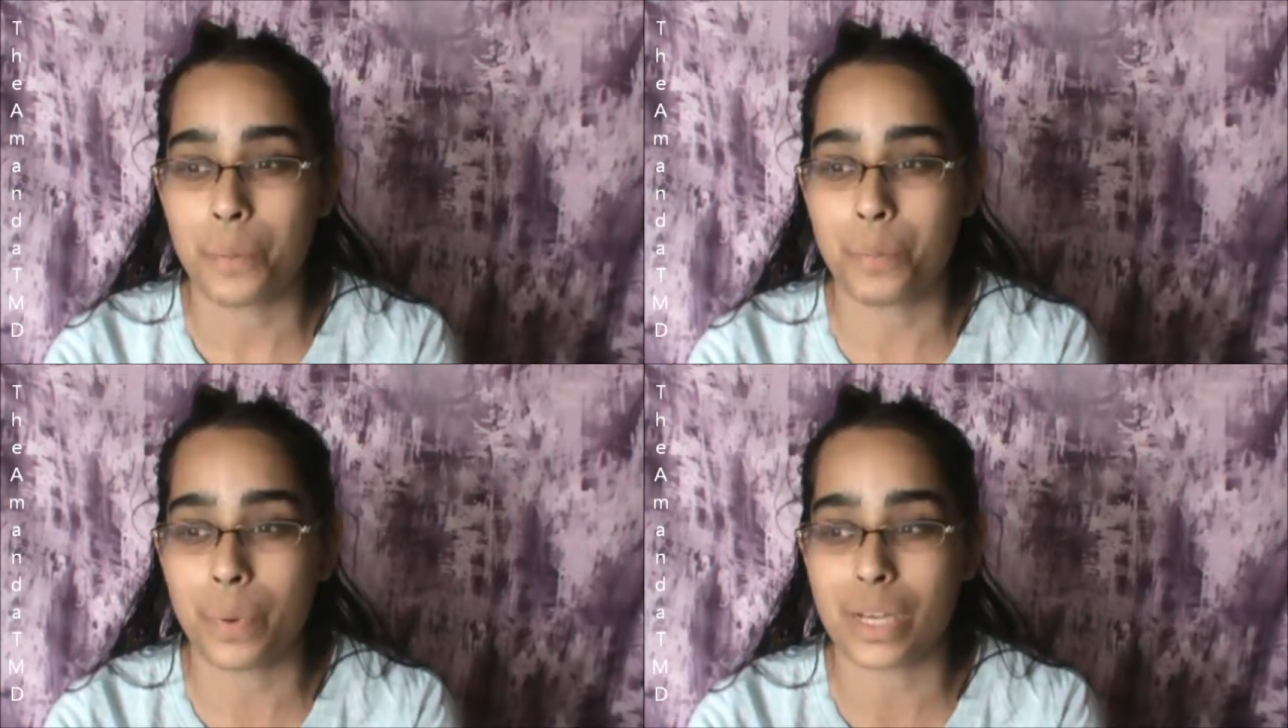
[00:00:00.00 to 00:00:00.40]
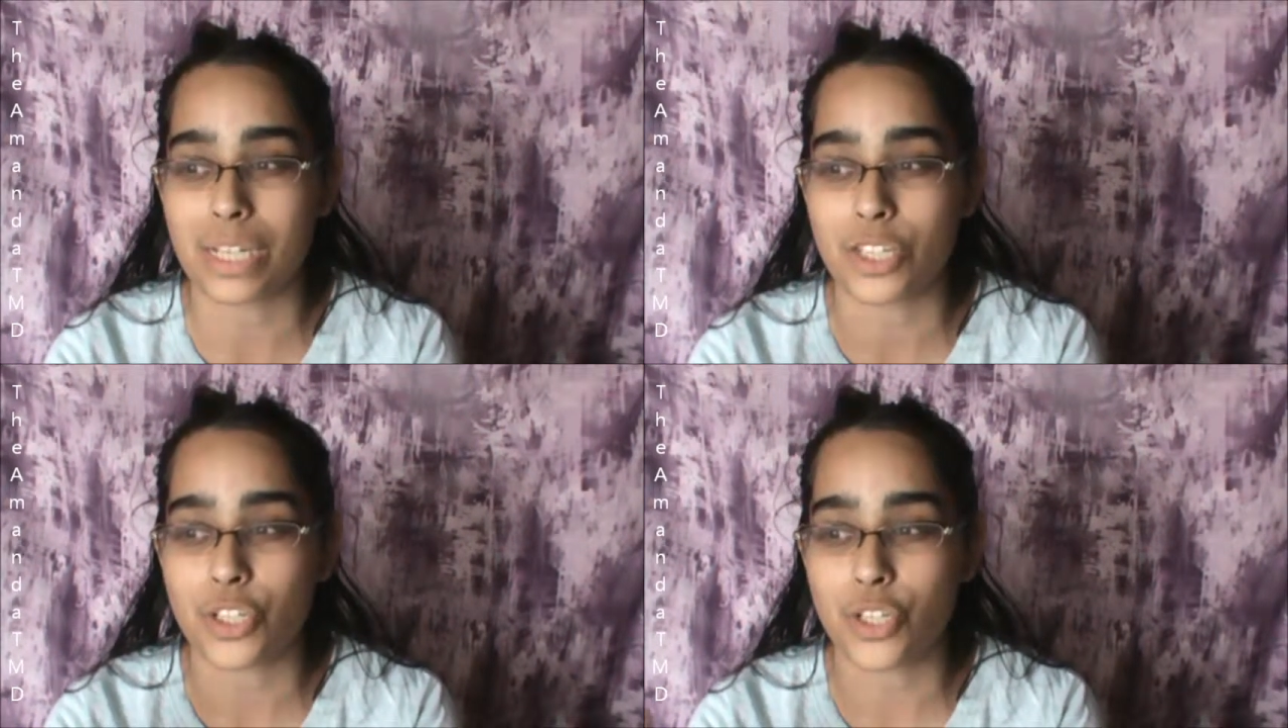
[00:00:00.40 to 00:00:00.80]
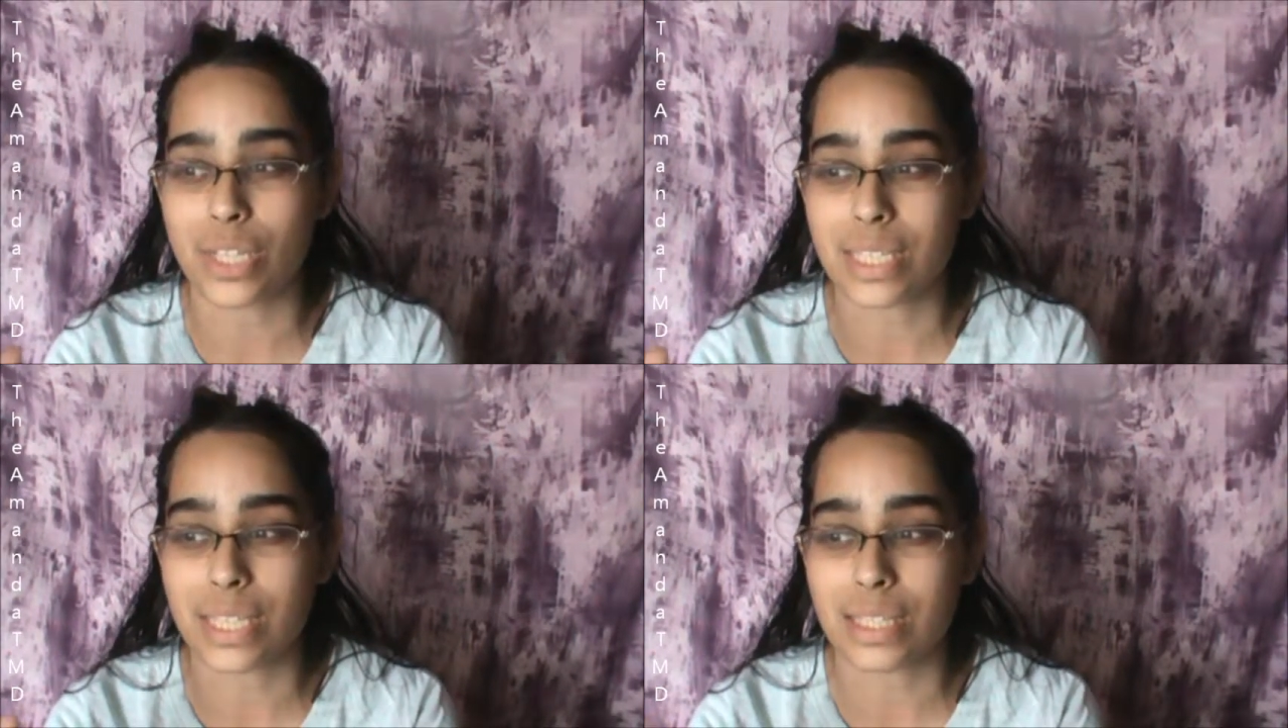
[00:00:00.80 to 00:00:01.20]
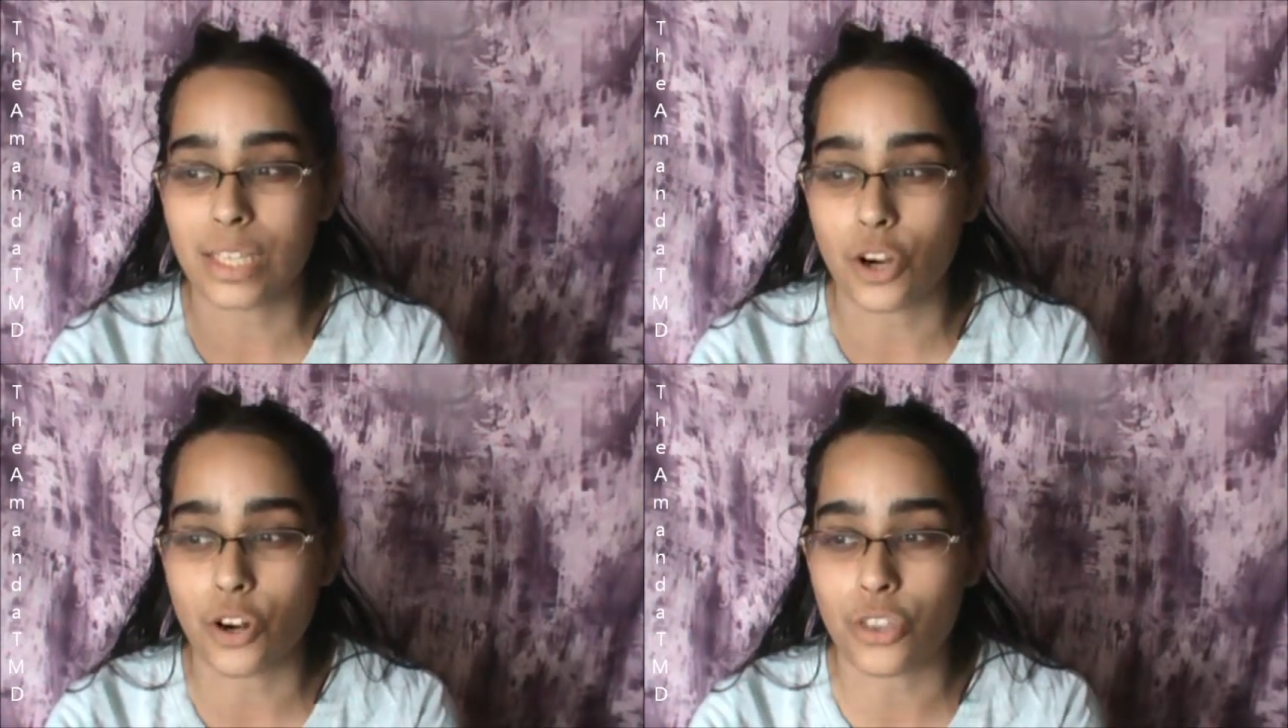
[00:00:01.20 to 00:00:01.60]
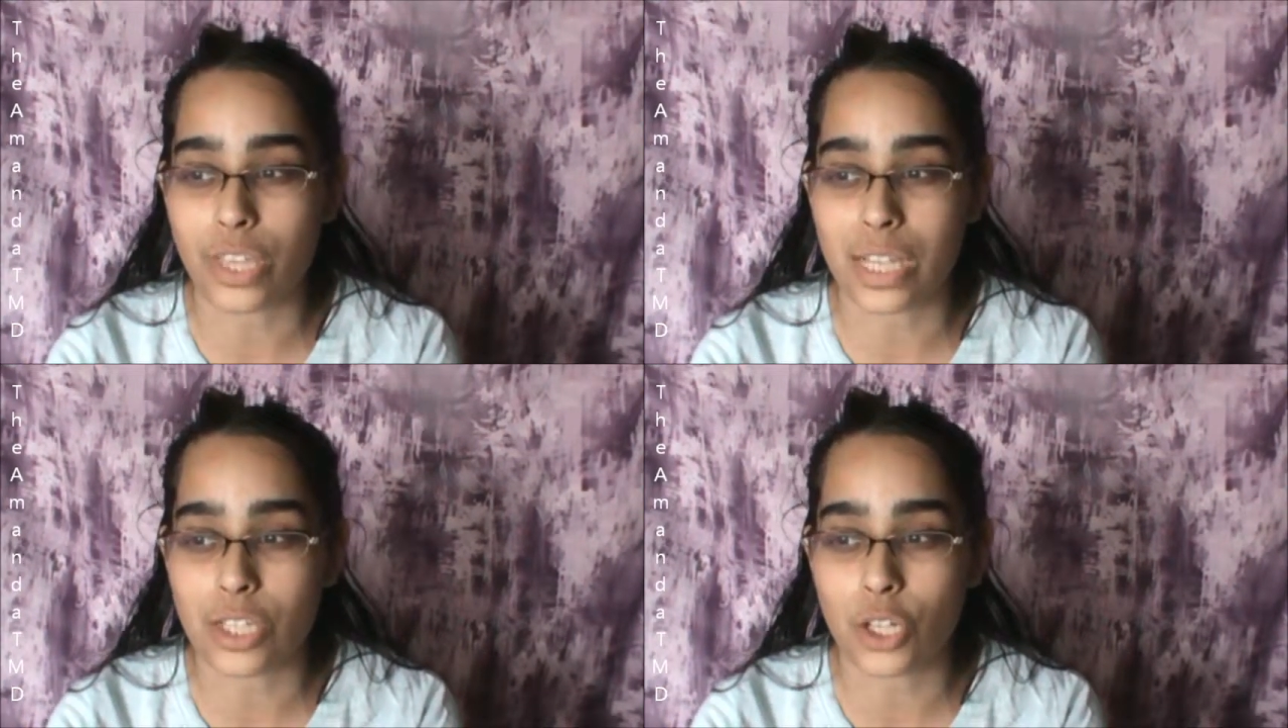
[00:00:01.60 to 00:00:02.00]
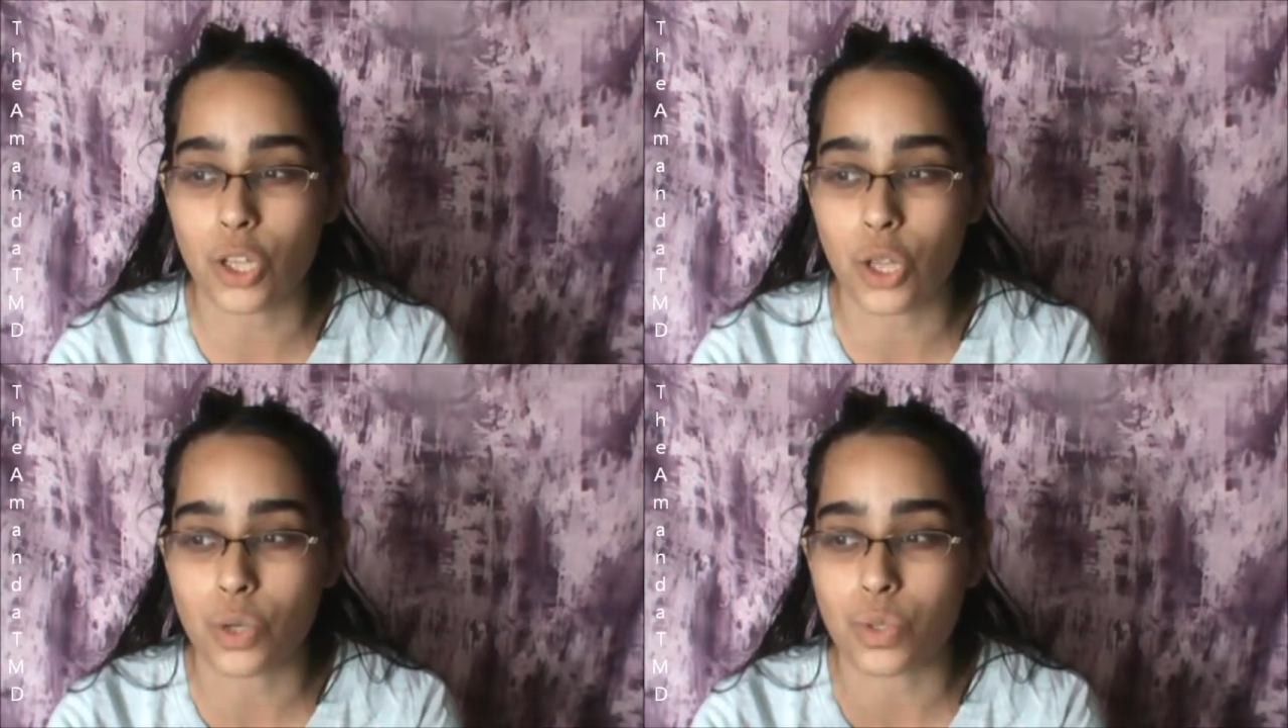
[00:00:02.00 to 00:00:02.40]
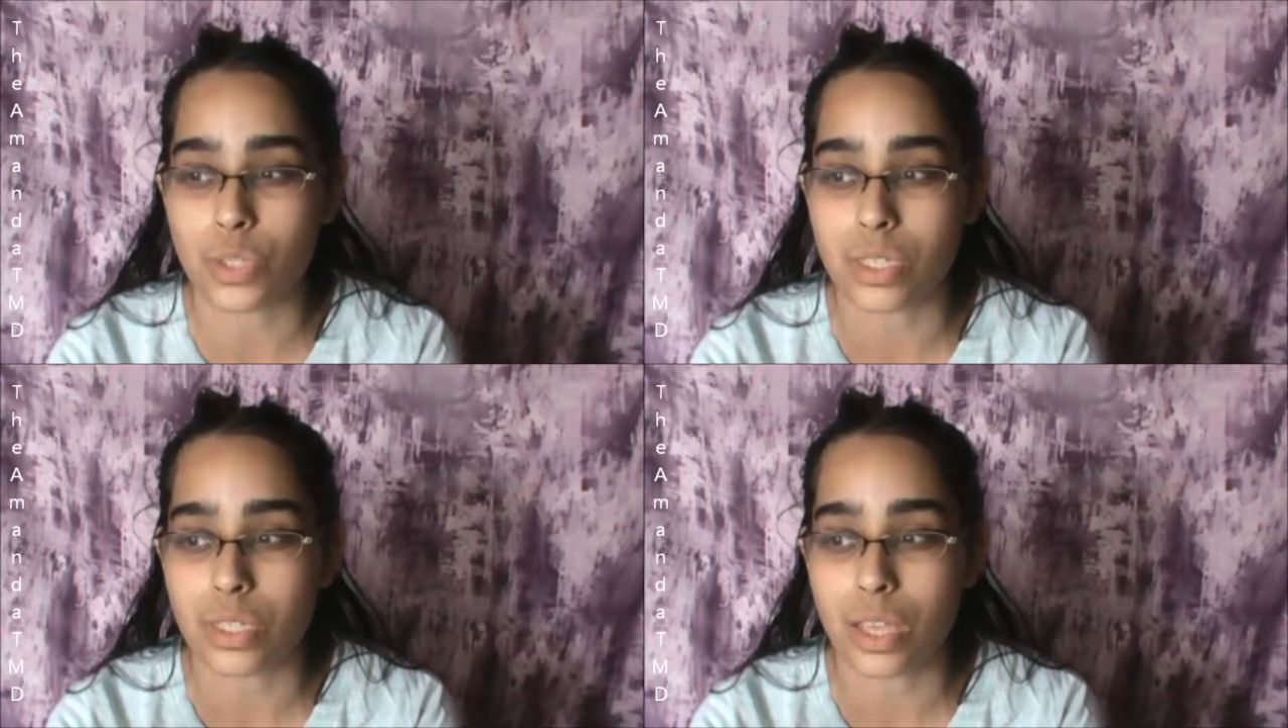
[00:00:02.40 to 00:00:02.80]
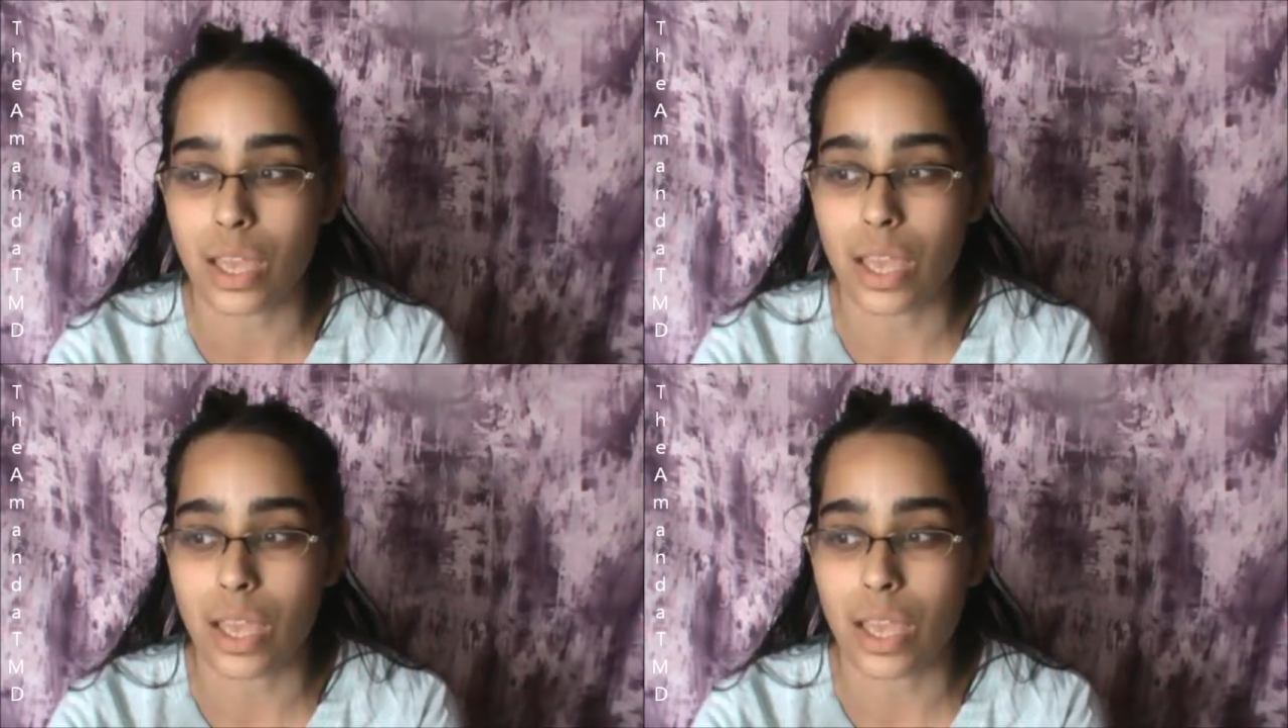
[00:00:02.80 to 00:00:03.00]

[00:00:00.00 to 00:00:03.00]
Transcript: But just as the Earth gets close,